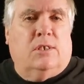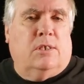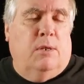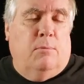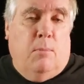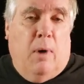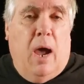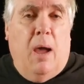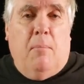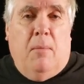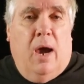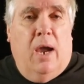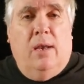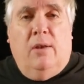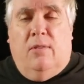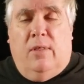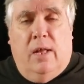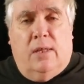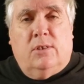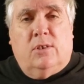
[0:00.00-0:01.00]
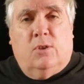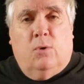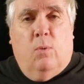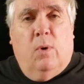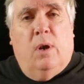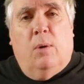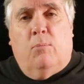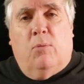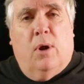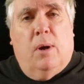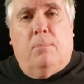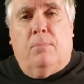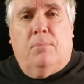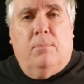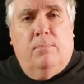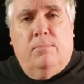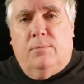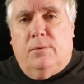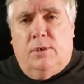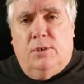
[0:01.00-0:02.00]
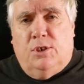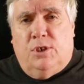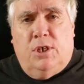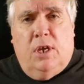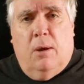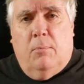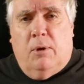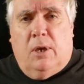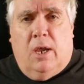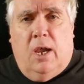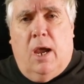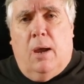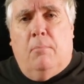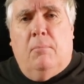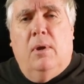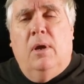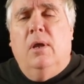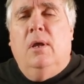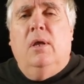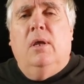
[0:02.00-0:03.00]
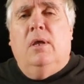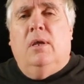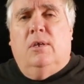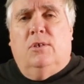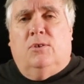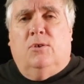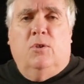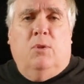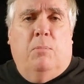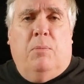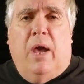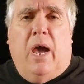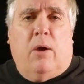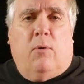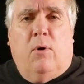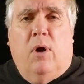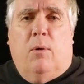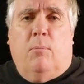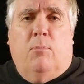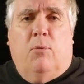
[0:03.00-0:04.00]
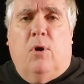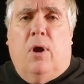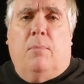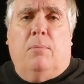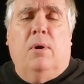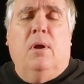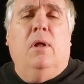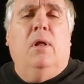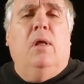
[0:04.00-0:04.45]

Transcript: And in my mind, that's the way to prep to GM a game, is do the background prep.